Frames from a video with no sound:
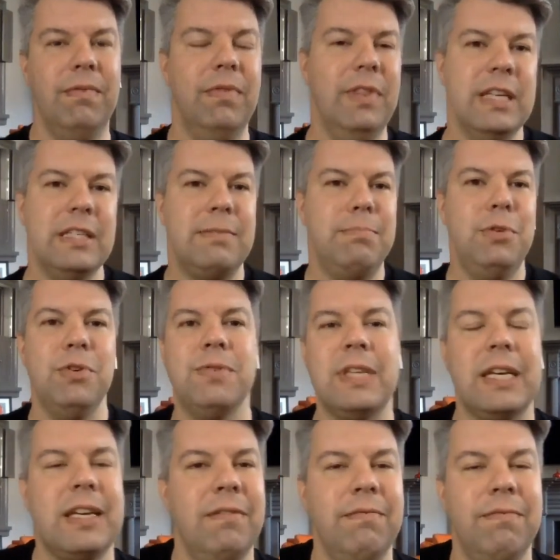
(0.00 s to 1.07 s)
this
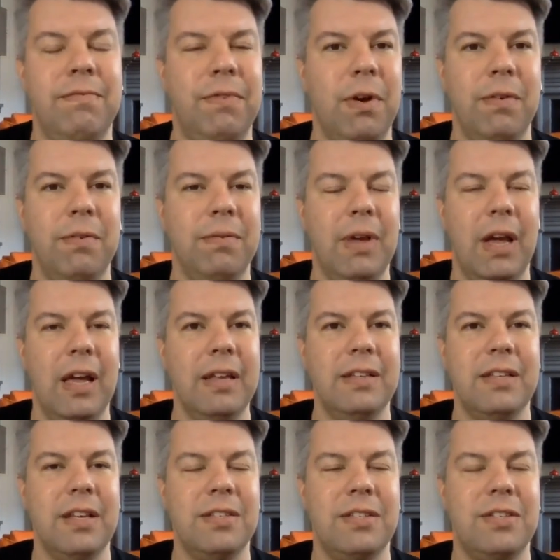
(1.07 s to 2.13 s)
music and uh,
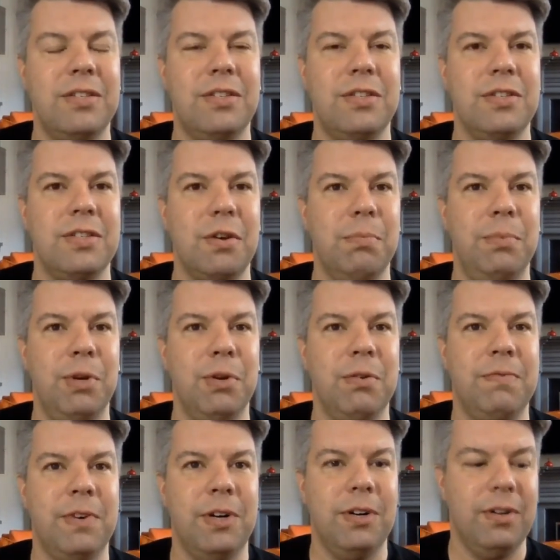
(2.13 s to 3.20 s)
it's just so
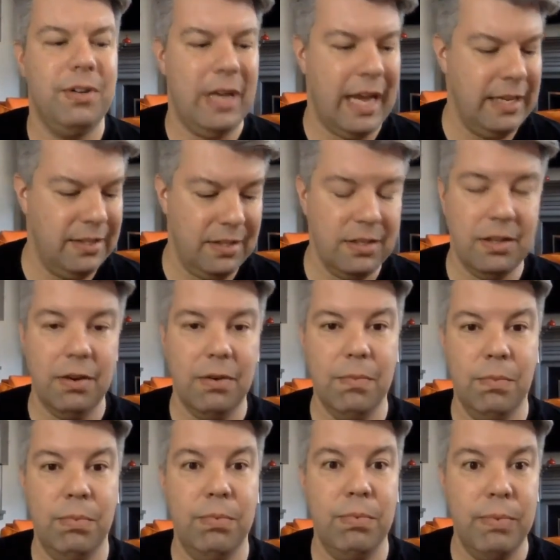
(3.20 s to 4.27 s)
beautiful and
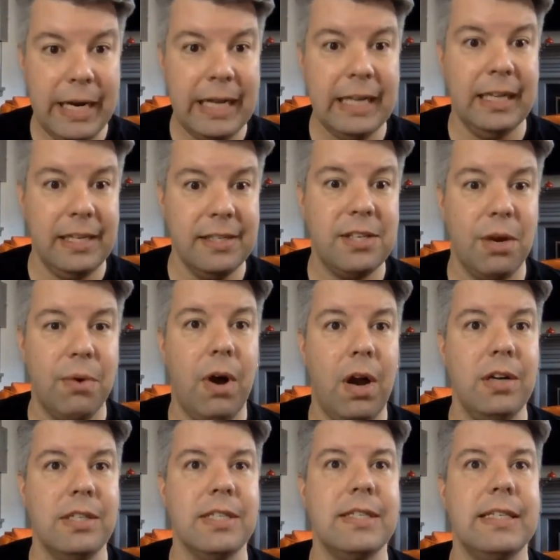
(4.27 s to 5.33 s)
really so
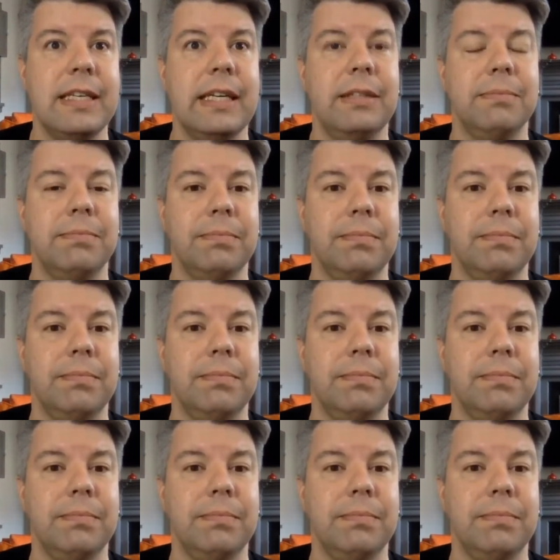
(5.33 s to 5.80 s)
hard to sing.